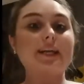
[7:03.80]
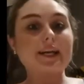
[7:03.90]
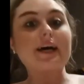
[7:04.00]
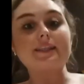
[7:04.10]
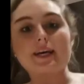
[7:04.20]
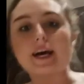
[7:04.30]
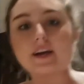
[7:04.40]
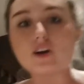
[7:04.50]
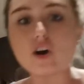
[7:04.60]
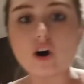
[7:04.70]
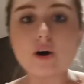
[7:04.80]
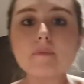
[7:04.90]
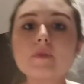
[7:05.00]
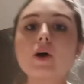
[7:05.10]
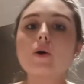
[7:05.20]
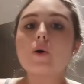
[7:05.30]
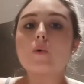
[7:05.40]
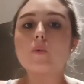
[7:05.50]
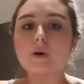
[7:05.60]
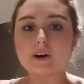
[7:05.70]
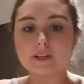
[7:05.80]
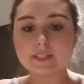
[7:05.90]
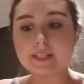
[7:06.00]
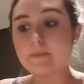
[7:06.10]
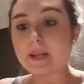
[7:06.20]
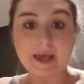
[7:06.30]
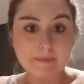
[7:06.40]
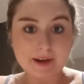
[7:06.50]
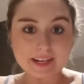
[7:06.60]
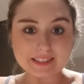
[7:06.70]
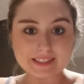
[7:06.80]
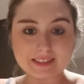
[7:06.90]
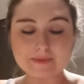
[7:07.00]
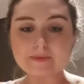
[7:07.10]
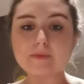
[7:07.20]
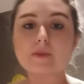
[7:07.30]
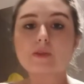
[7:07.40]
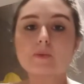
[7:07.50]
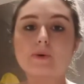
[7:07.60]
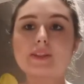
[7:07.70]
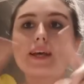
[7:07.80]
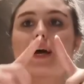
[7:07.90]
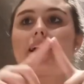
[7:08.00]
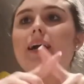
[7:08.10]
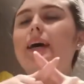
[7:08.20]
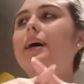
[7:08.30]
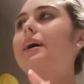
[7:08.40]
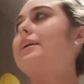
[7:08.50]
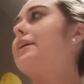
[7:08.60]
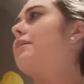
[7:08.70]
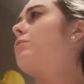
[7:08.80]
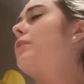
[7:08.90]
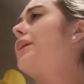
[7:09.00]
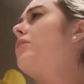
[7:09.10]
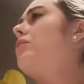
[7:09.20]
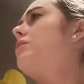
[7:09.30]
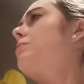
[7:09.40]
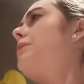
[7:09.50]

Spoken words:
glad that I got, was the playmats. The one that I had, we got the